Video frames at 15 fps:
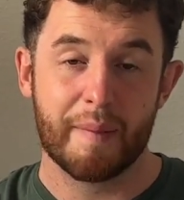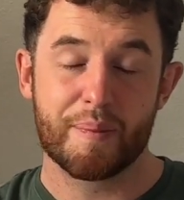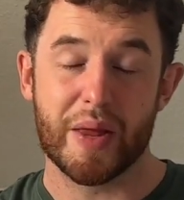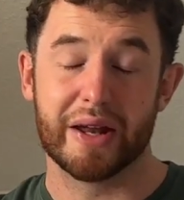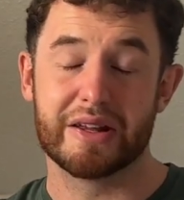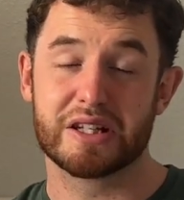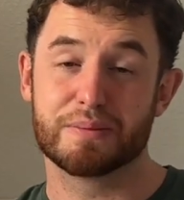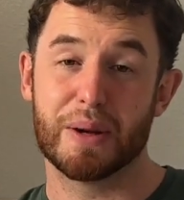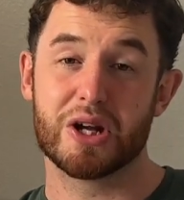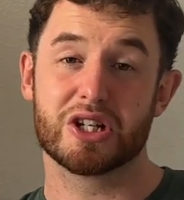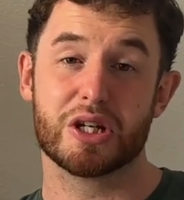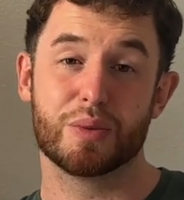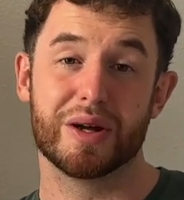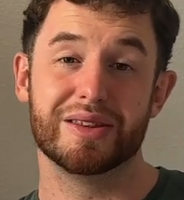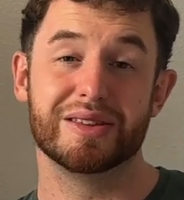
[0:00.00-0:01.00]
and
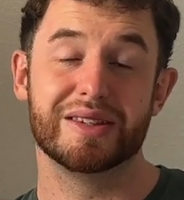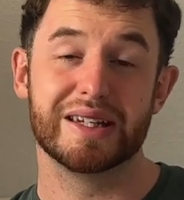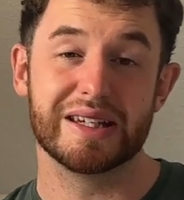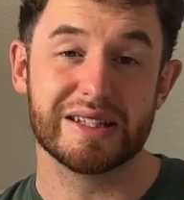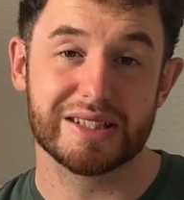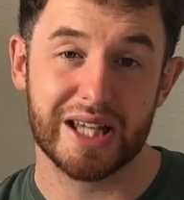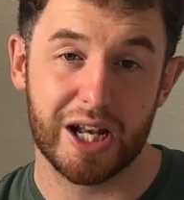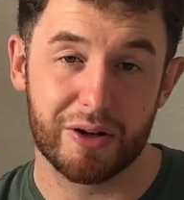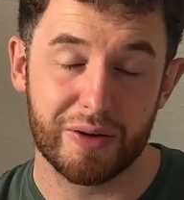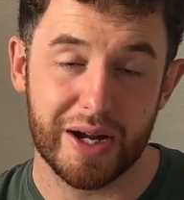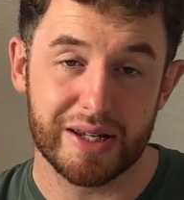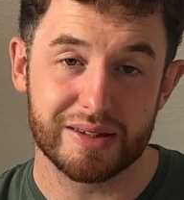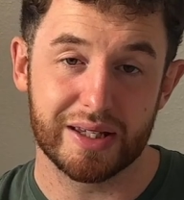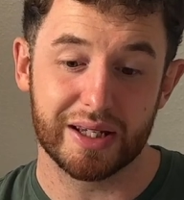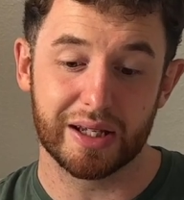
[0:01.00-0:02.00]
especially when
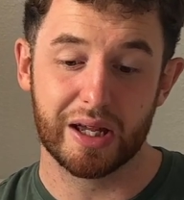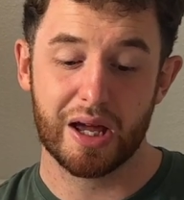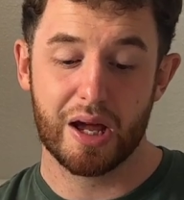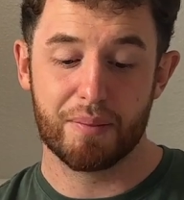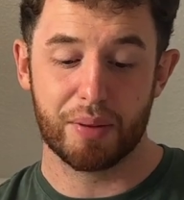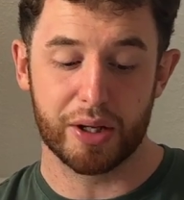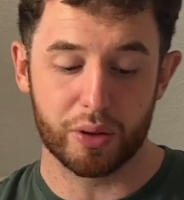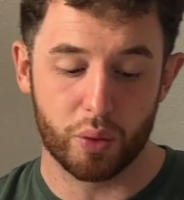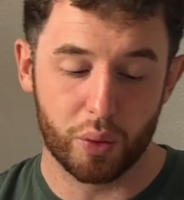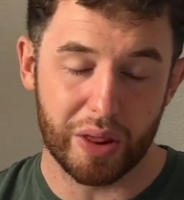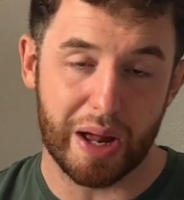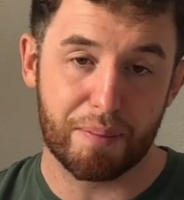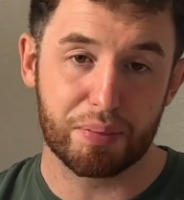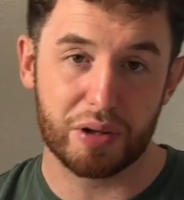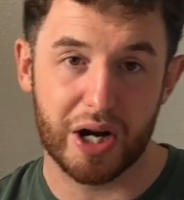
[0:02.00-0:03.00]
decelerating, putting all
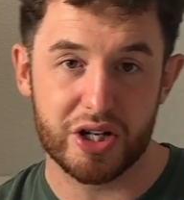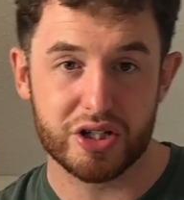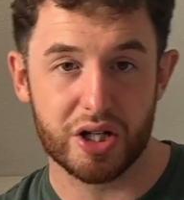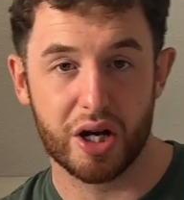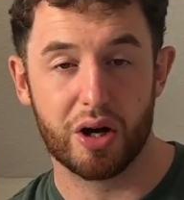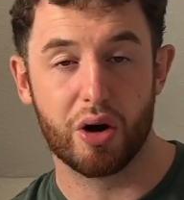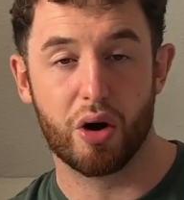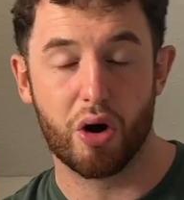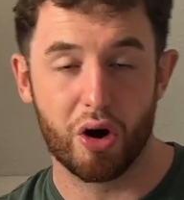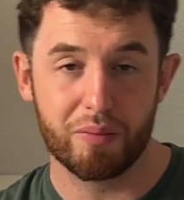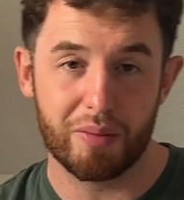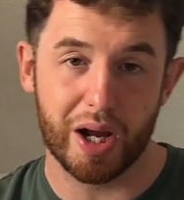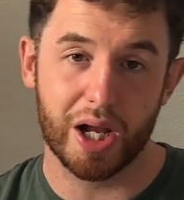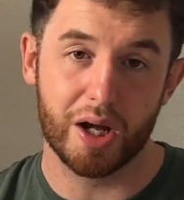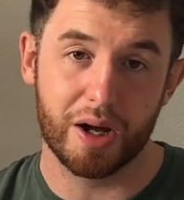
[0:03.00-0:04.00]
that pressure on
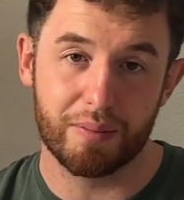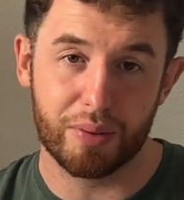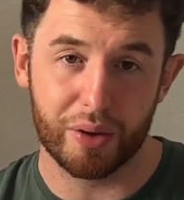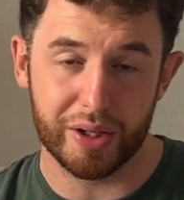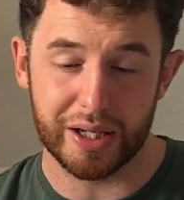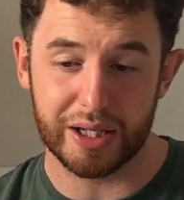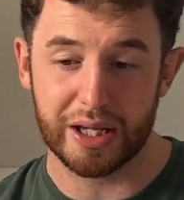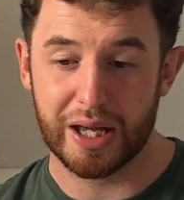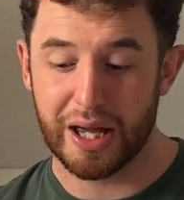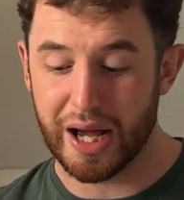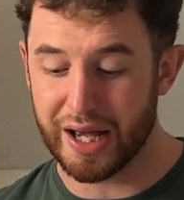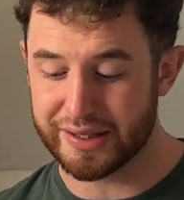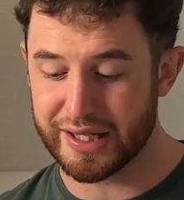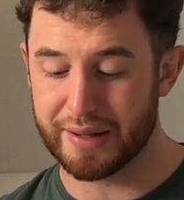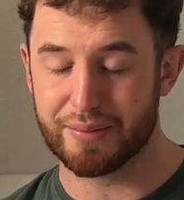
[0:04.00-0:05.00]
my lower body
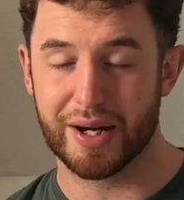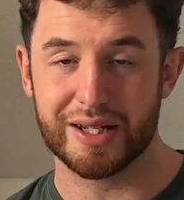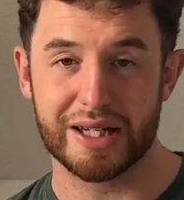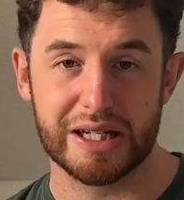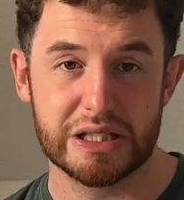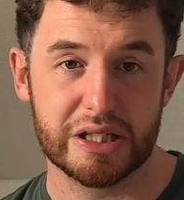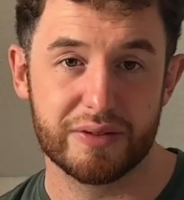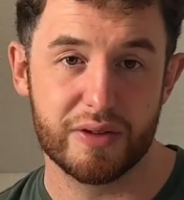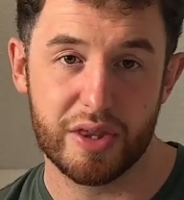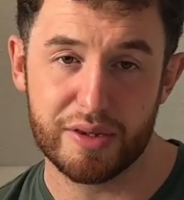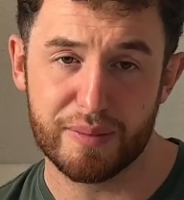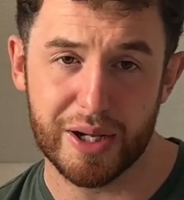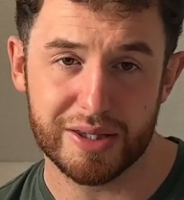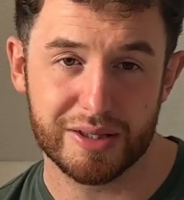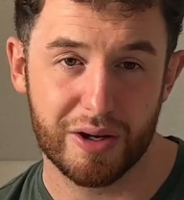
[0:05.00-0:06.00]
as I had my knees over
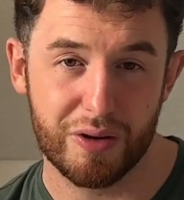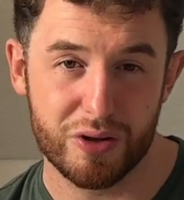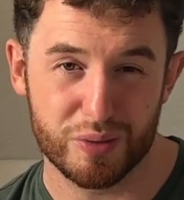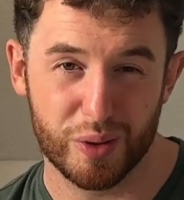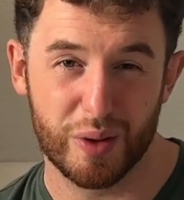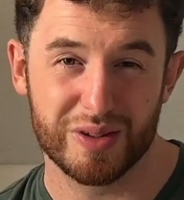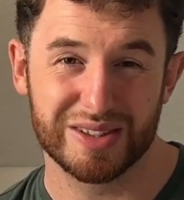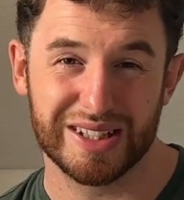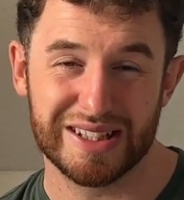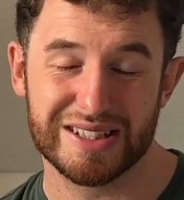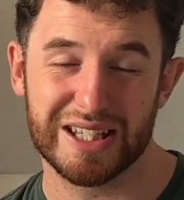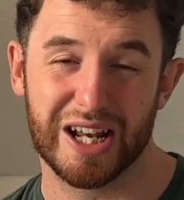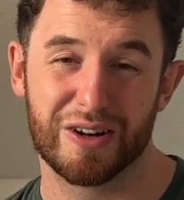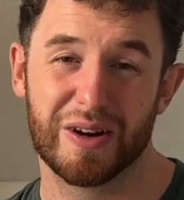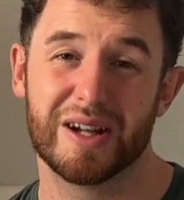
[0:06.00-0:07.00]
my toes when I was
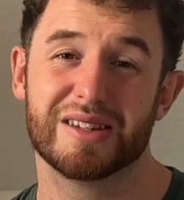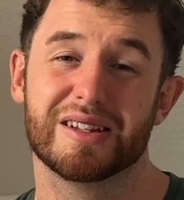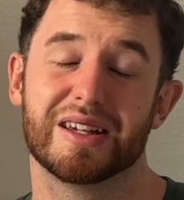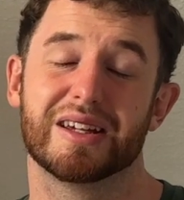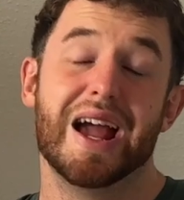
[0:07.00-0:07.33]
decelerating.